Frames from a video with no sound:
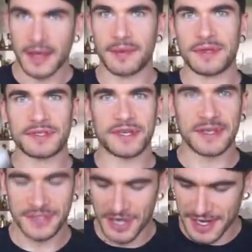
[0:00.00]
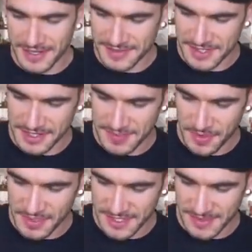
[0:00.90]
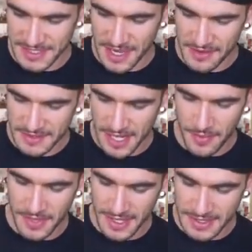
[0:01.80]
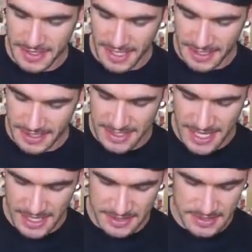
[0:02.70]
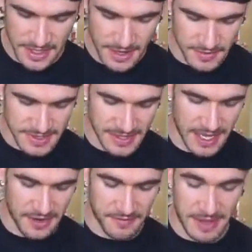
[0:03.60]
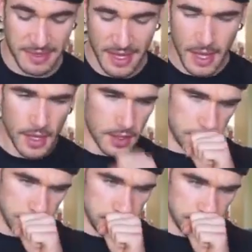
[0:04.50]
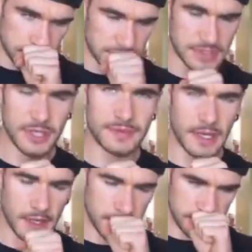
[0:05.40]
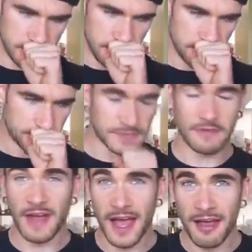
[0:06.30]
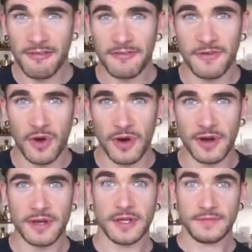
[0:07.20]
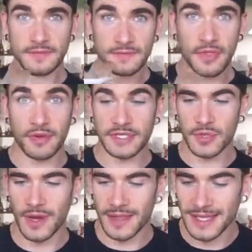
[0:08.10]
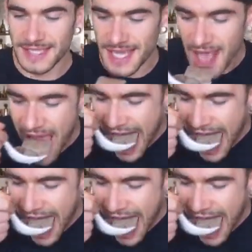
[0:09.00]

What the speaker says: I'm just gonna try to start spooning some of this out. So how we get started, we'll see if we count of maybe, excuse me, 5, 4, 3, 2, 1, let's eat.